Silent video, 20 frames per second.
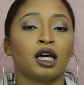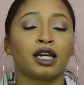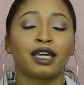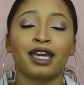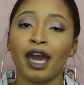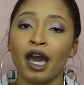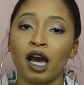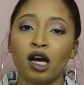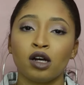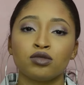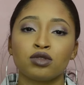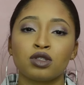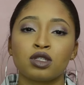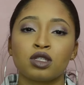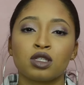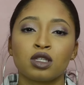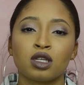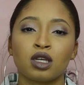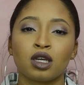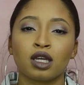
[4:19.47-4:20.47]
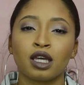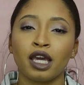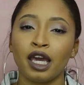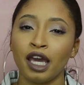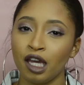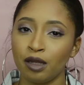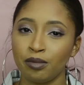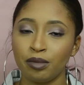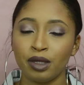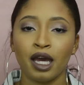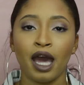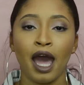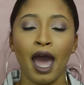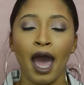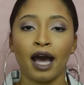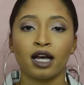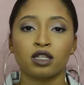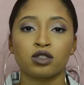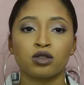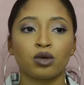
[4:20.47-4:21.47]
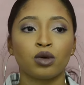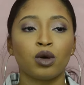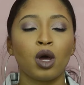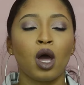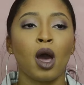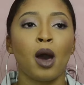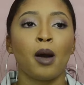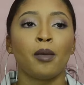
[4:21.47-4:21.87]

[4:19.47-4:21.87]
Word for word: accounts can be a hassle,